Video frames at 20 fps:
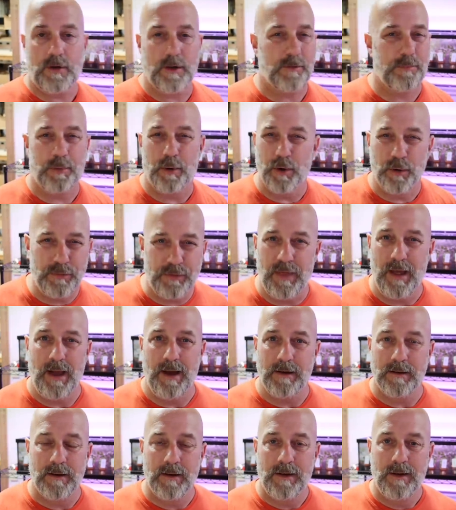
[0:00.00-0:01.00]
just proves
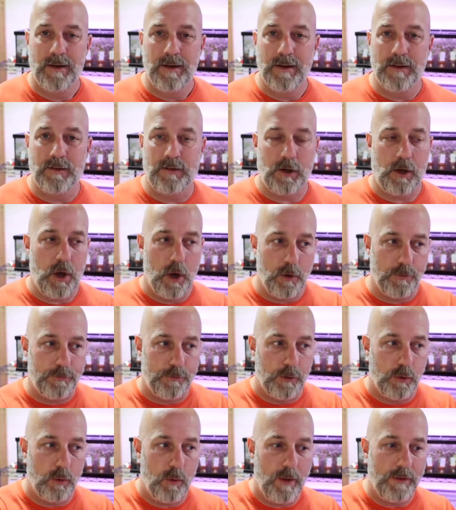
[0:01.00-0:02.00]
that. To go
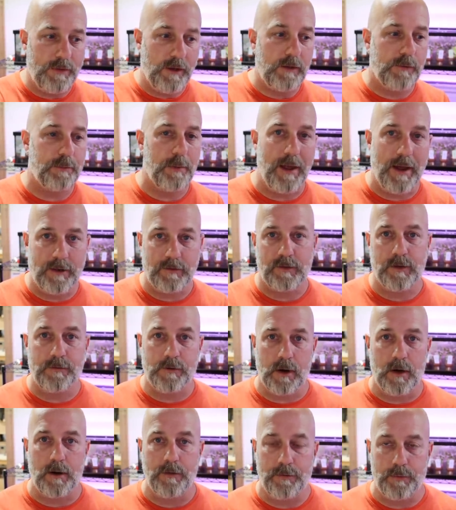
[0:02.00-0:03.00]
through what these plants have
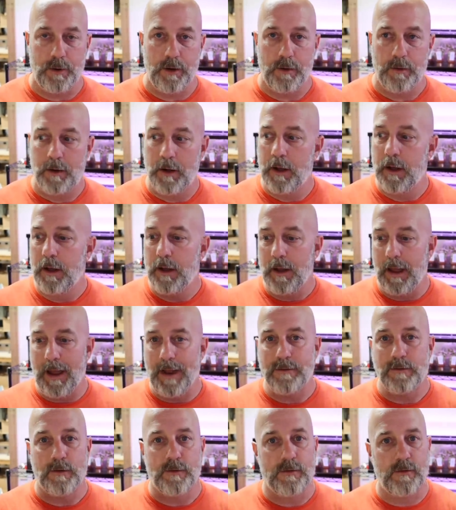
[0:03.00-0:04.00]
gone through
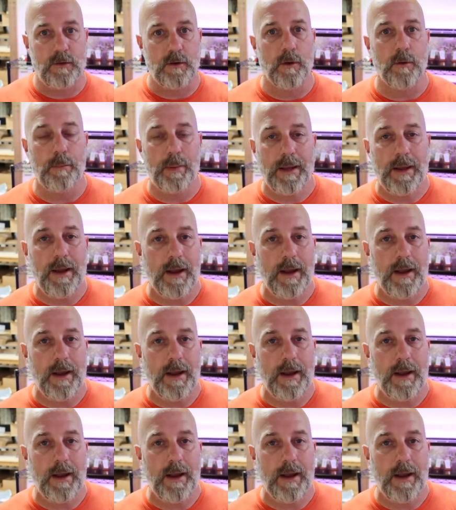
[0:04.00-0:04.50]
and to still be